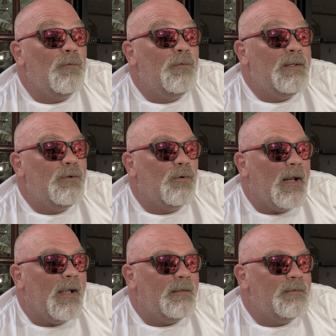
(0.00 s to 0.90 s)
video
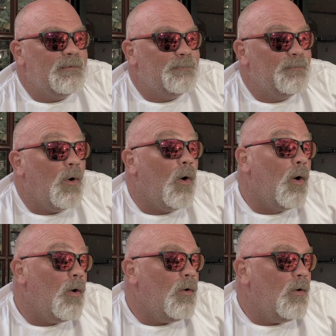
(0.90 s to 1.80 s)
light
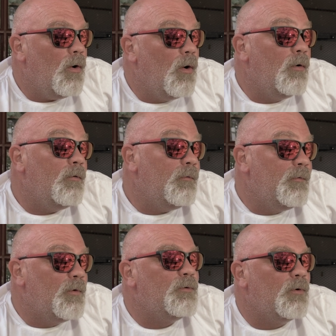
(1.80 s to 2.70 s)
or a
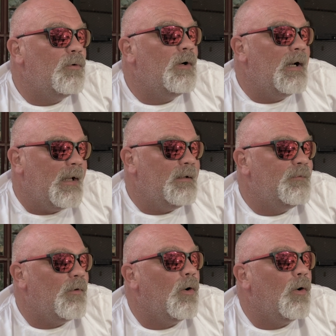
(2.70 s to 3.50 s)
photo light for